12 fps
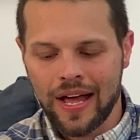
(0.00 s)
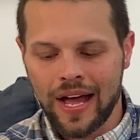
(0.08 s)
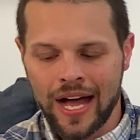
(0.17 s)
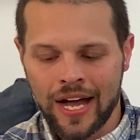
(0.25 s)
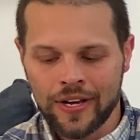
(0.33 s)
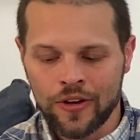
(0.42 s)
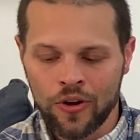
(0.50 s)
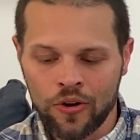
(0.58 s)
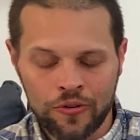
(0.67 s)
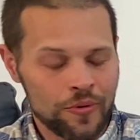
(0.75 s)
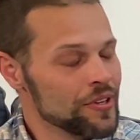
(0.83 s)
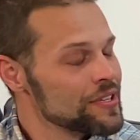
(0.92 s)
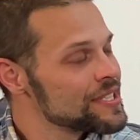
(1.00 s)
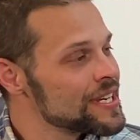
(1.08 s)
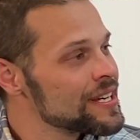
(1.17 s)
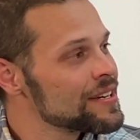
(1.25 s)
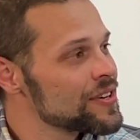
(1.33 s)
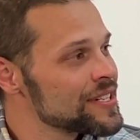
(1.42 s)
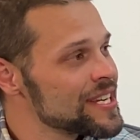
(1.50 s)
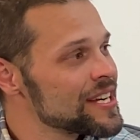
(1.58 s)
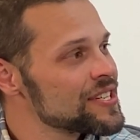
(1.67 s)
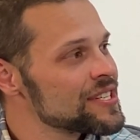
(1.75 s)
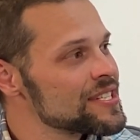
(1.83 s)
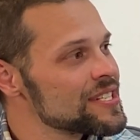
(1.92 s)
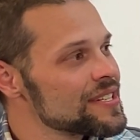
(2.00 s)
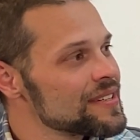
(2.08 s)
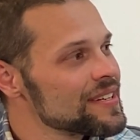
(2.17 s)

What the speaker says: on your own real estate transactions?